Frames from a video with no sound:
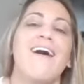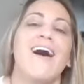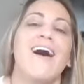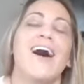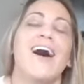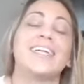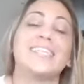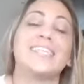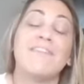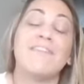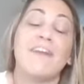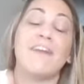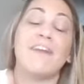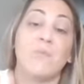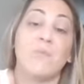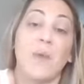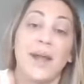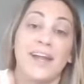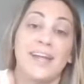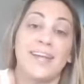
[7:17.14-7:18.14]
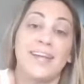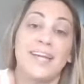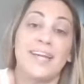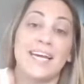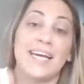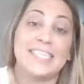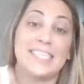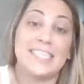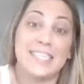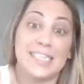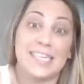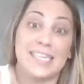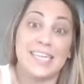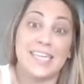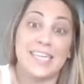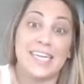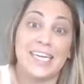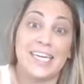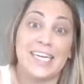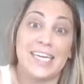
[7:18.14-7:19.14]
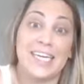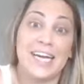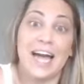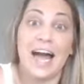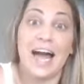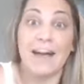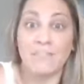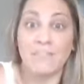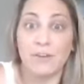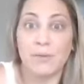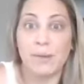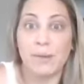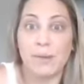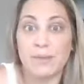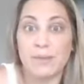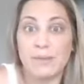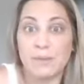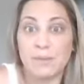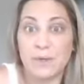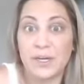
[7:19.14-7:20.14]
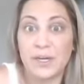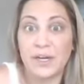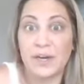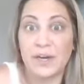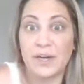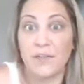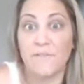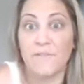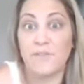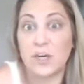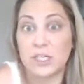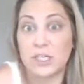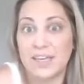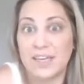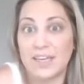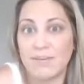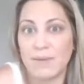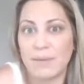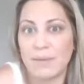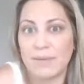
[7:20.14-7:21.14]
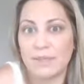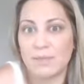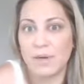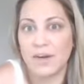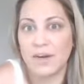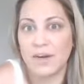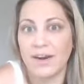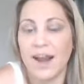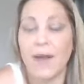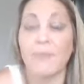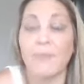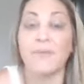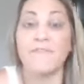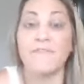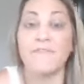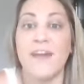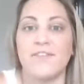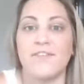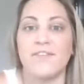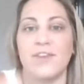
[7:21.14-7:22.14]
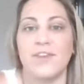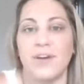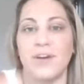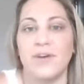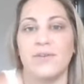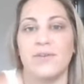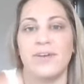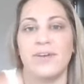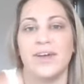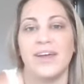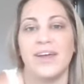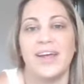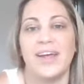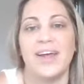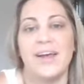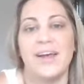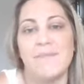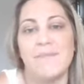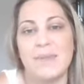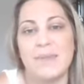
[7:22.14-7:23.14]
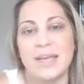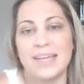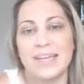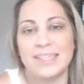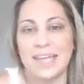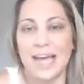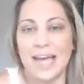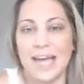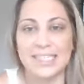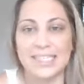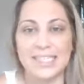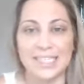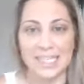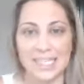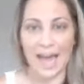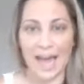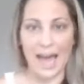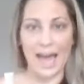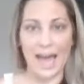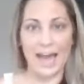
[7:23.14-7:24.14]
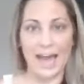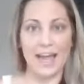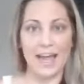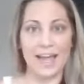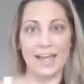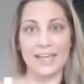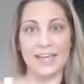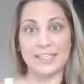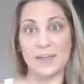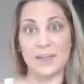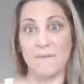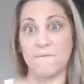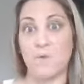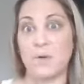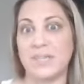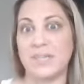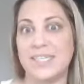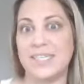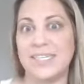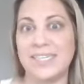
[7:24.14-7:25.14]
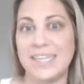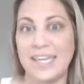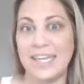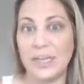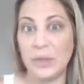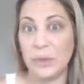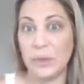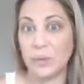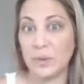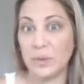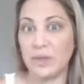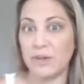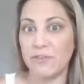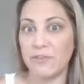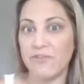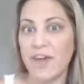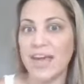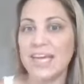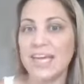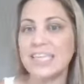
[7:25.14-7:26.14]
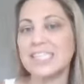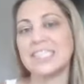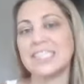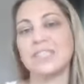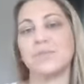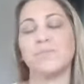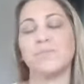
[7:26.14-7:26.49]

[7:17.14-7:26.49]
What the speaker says: Honestly, if I'd waited till after my misperiod or the first day of my misperiod, I would have never known because I still had, I guess, a 14-day luteal phase.